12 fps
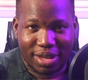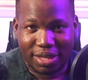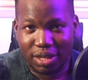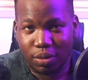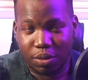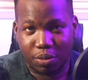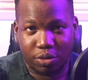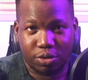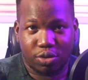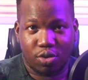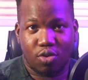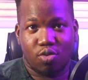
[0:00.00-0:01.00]
I think we
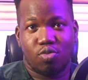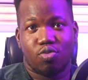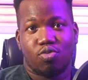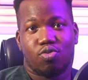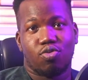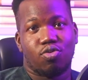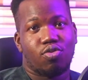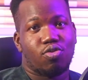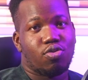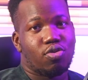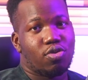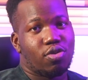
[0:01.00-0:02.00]
both know
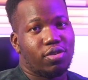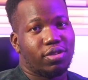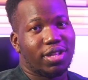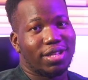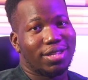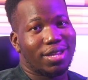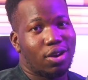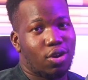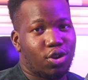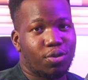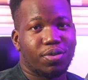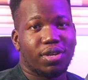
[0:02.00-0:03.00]
that the
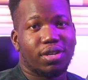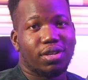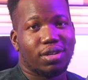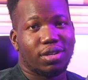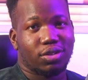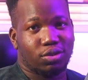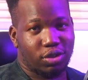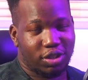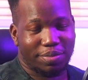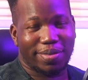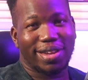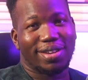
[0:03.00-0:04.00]
economy is not
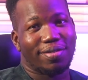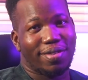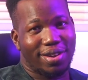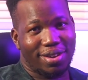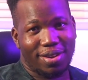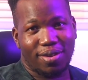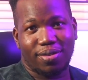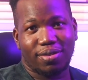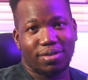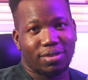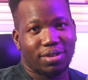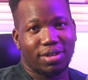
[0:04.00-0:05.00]
smiling right now.
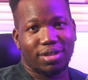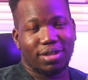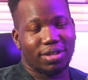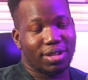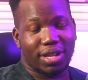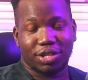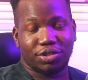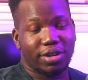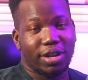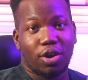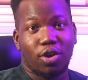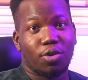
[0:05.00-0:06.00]
The
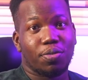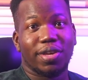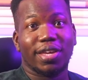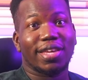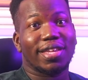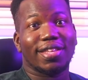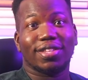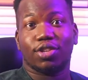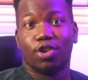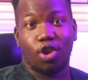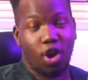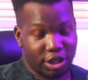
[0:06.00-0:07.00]
Nigerian economy is
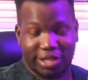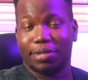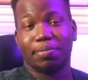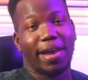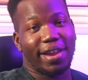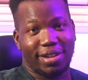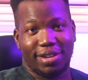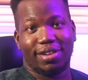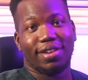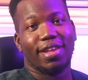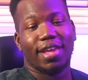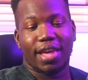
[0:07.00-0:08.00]
not smiling.
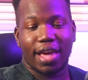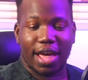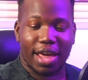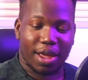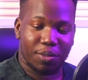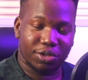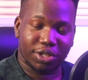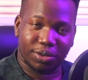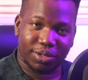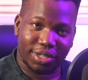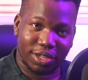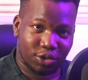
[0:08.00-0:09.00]
And I wish I
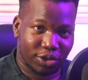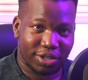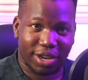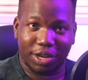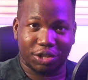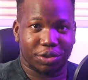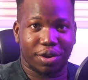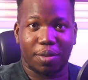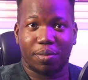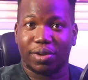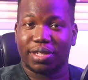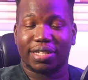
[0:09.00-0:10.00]
could say it's just
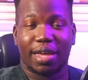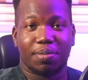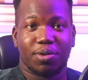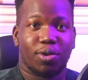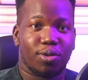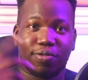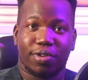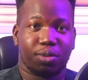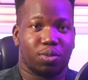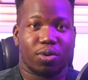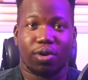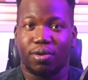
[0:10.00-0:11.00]
Nigeria, but it's happening all over
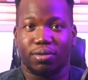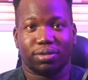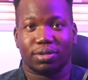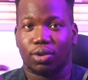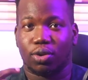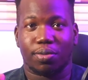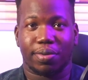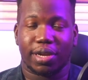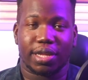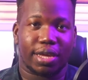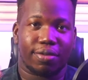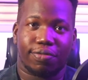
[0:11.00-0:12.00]
the world.
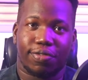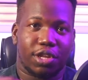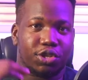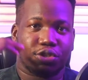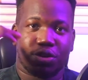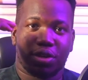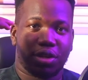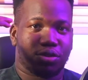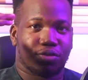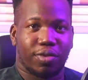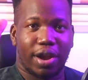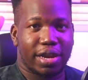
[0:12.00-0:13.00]
Globally, inflation
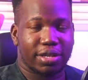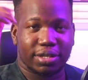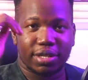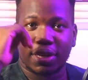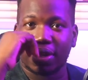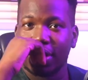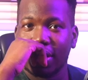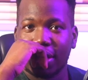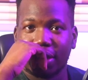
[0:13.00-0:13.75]
is rising.